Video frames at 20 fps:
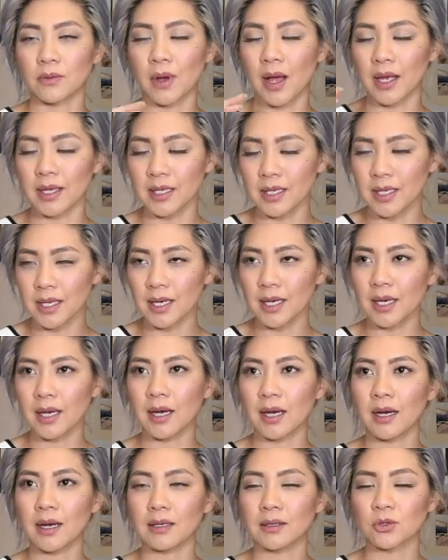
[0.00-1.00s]
a
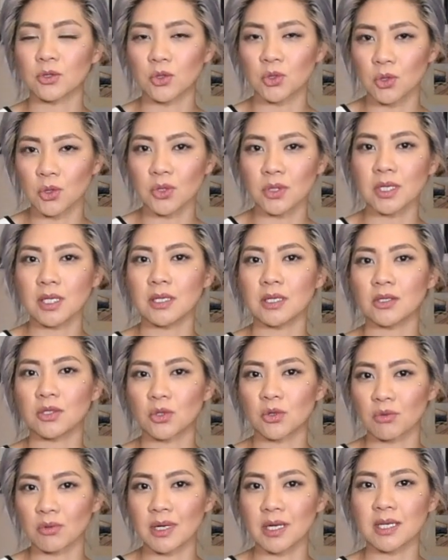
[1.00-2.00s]
year, 2 years,
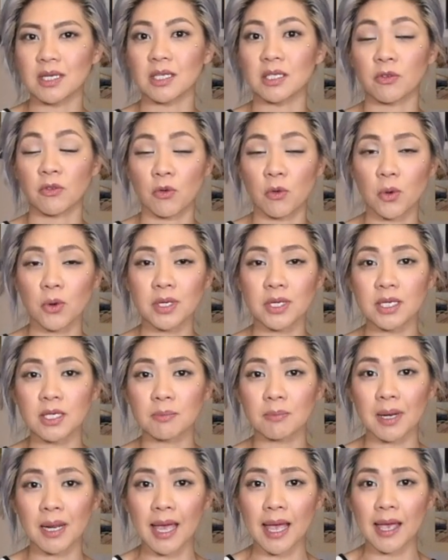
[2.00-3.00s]
3 years, 4 year
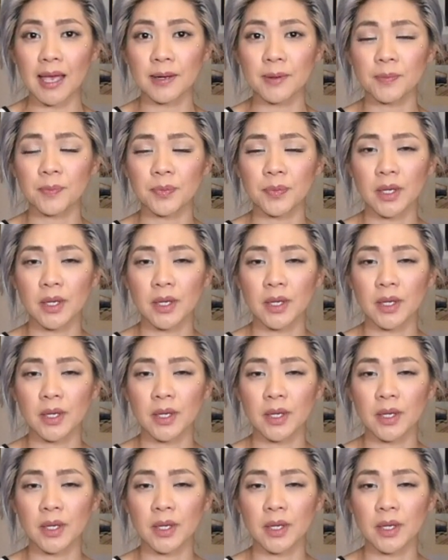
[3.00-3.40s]
plan,